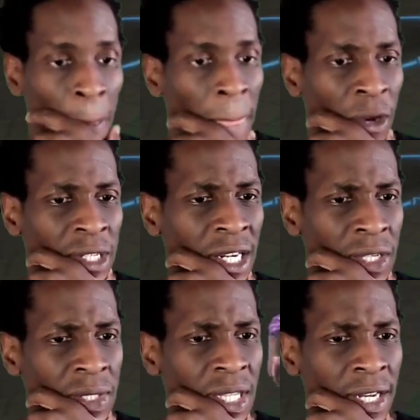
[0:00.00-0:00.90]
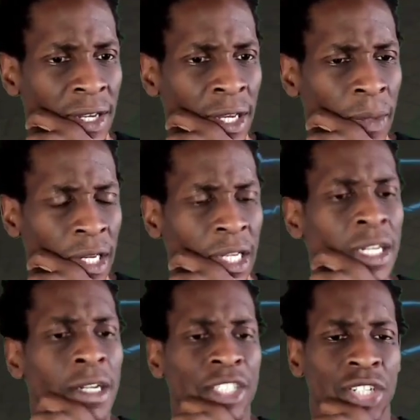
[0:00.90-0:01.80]
Or did I use it there anyway? No,
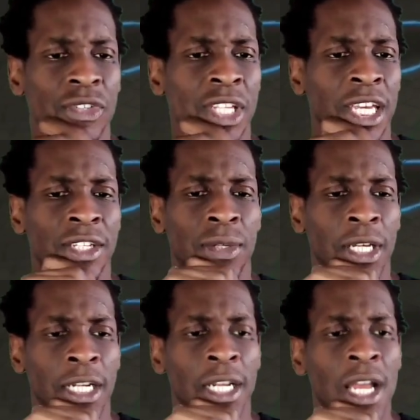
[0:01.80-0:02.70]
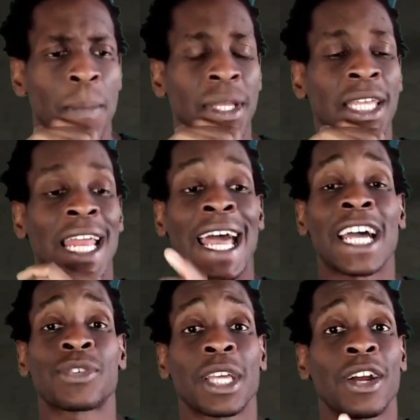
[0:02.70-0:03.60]
I should have used the A2 there. But then
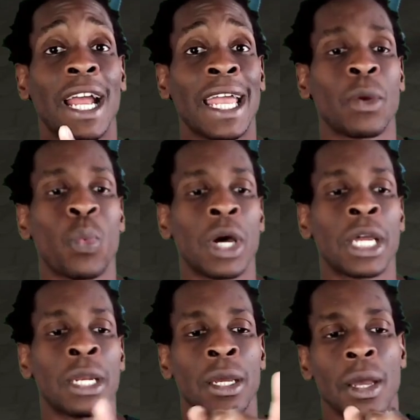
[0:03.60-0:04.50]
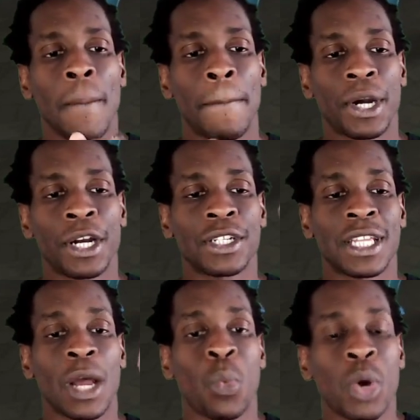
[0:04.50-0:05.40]
actually her A1 purged
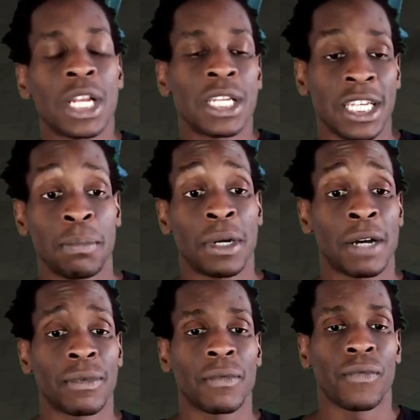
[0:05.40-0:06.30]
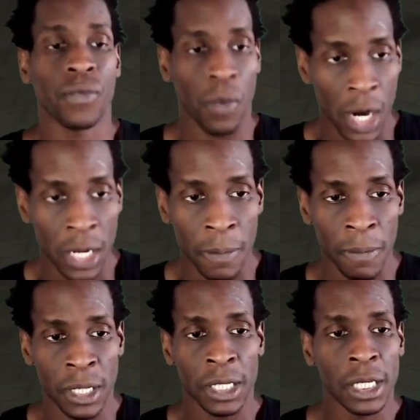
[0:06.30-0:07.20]
that one debuff
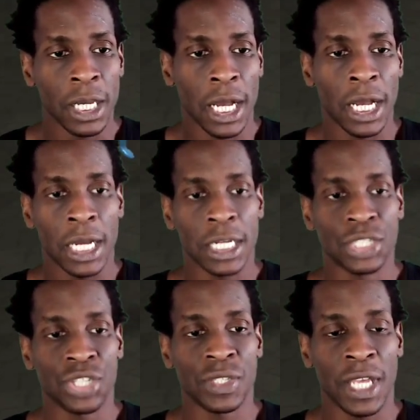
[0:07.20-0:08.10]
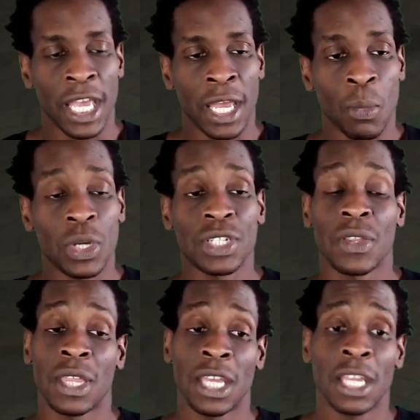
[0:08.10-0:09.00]
from Shazam, which
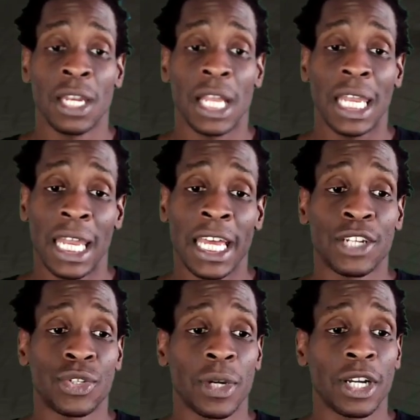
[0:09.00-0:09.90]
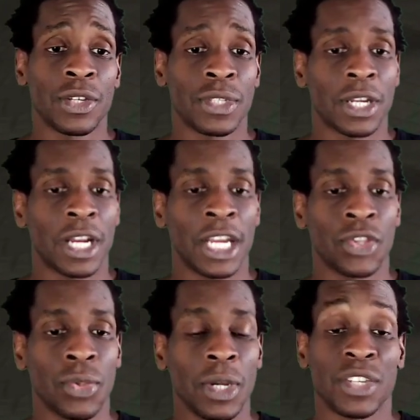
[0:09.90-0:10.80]
then led to her using her
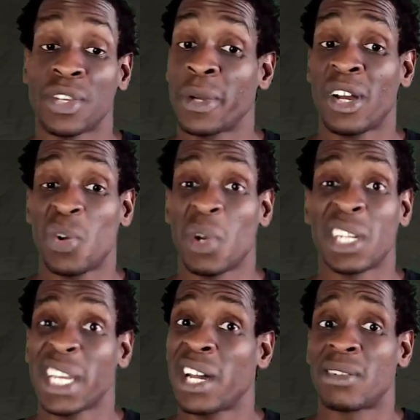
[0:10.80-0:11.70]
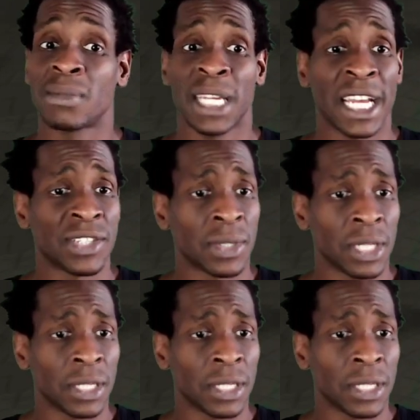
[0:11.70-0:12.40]
A3. So it all worked out, actually.